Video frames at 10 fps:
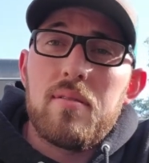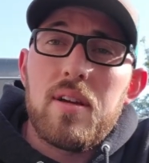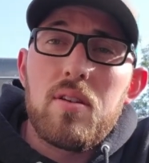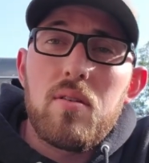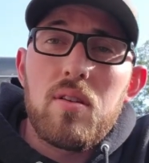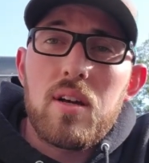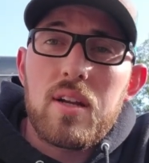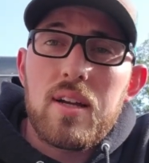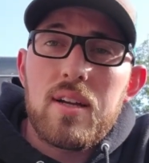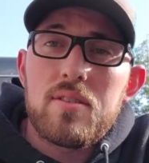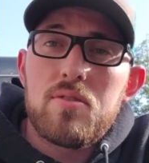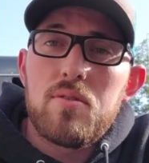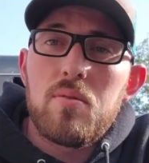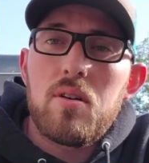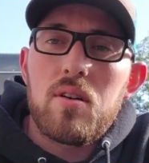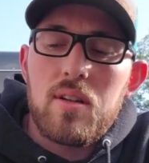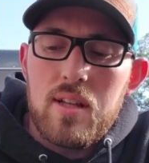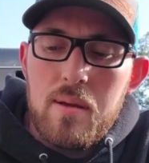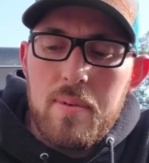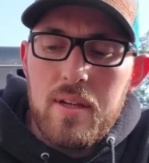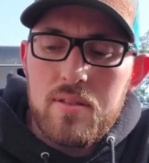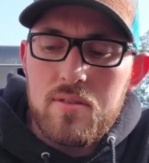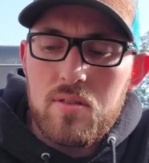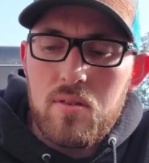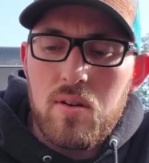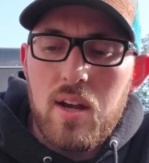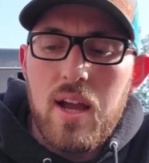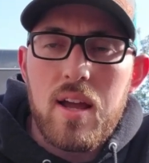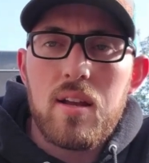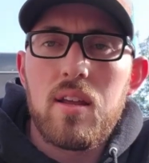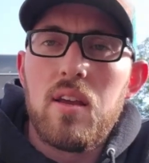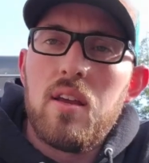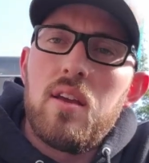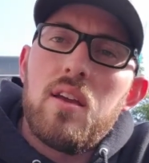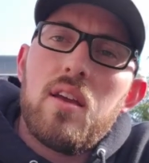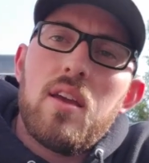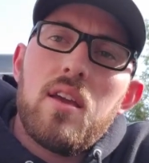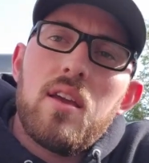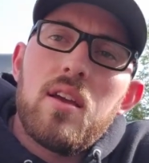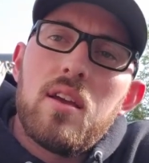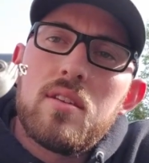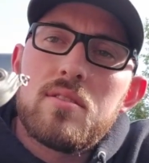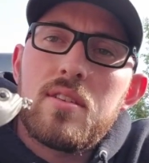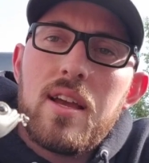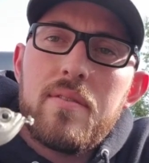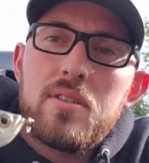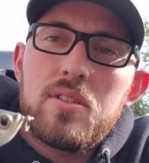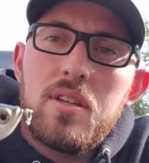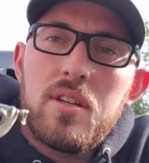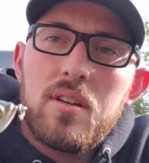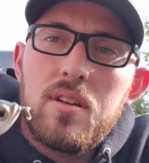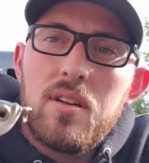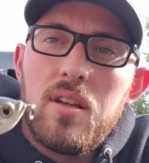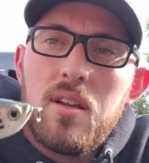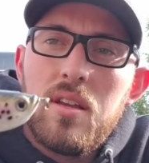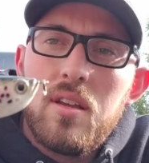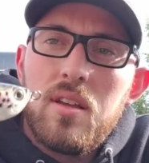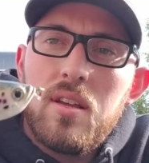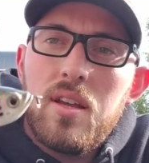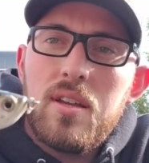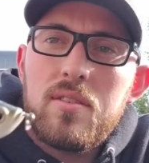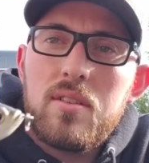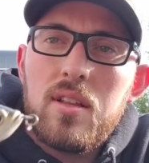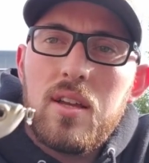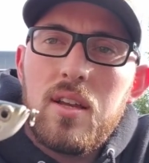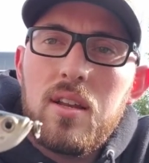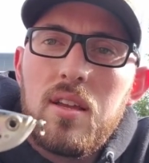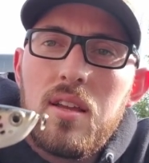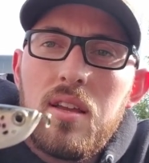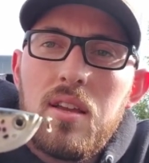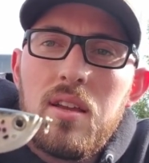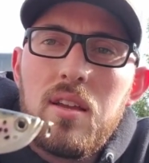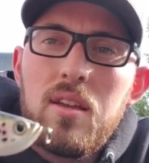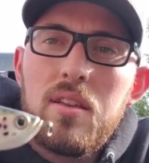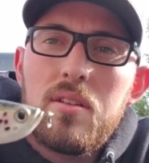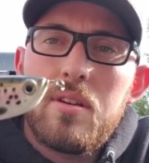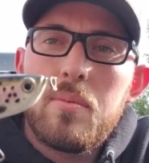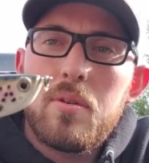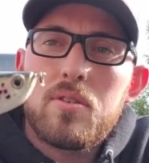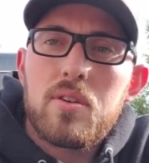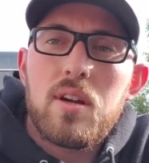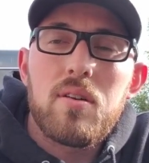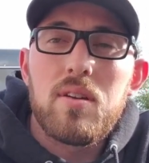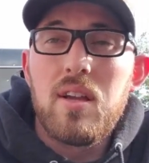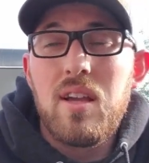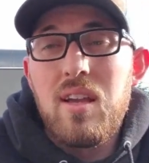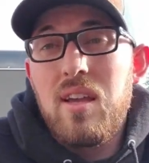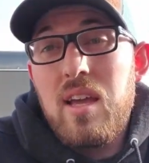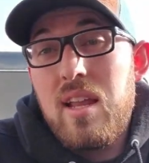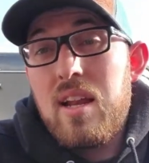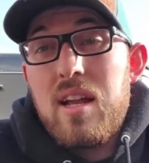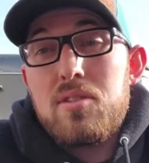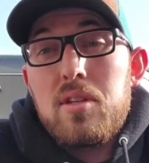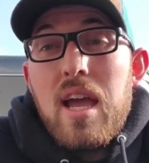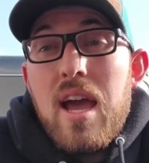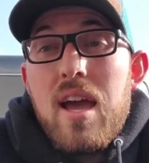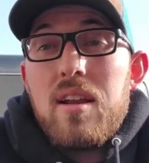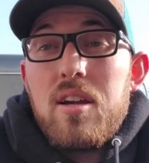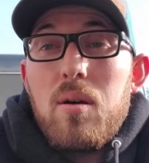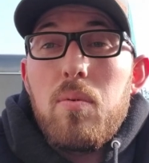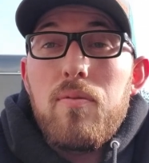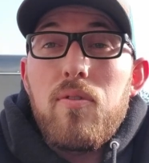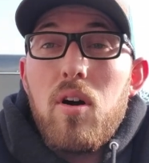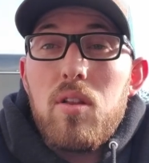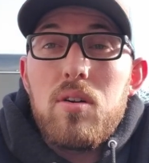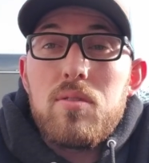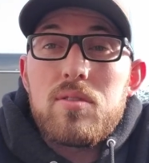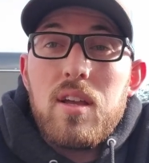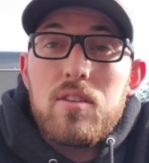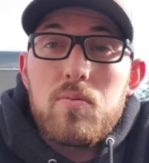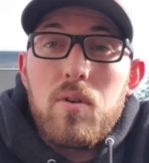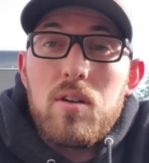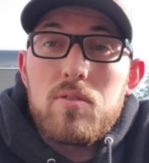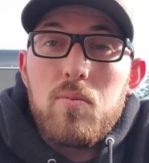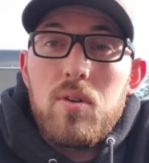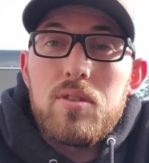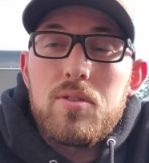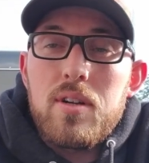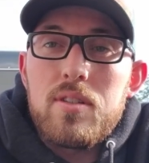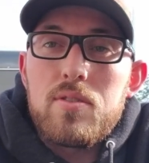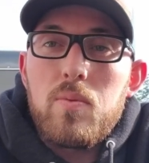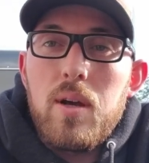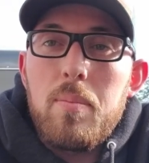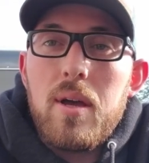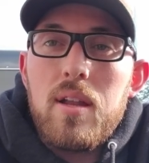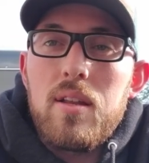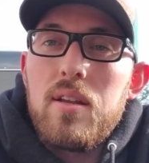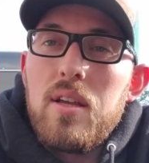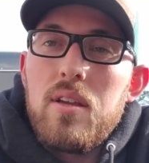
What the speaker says: I know a lot of guys do well on glide baits, so I had a Savage Gear S-Glide in the Rainbow Trout, and it actually had a couple follows as well as one try and swipe at it.